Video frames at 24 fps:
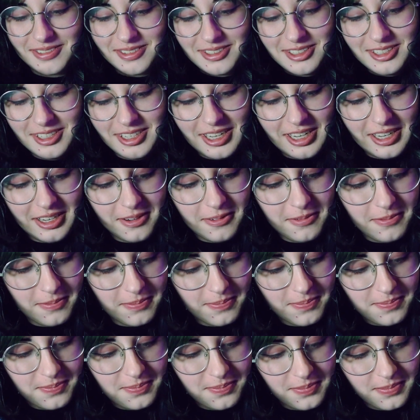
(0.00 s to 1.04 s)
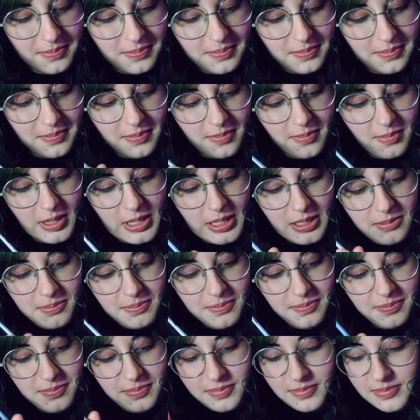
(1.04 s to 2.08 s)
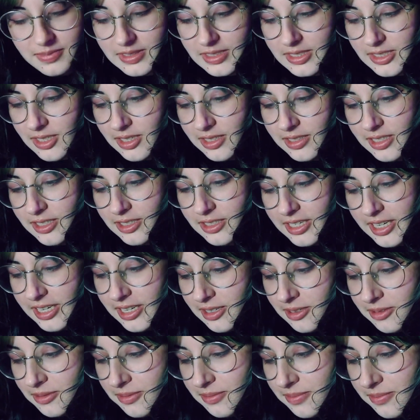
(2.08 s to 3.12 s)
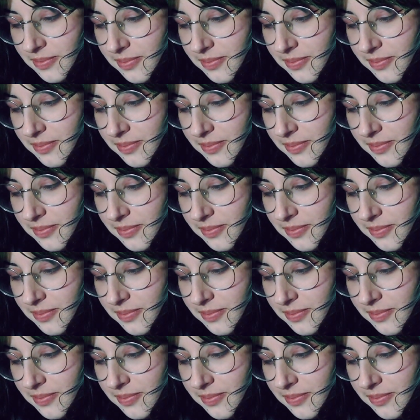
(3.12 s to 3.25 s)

Okay. Well, it's on there now.